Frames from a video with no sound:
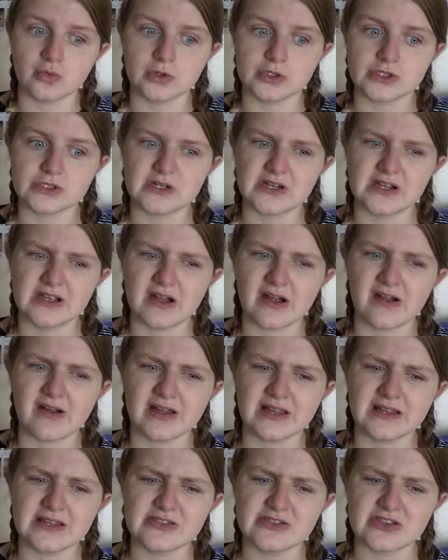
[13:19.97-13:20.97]
which I
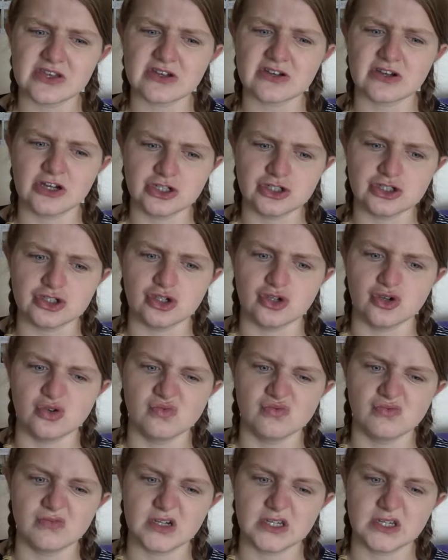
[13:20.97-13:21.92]
highly think I do.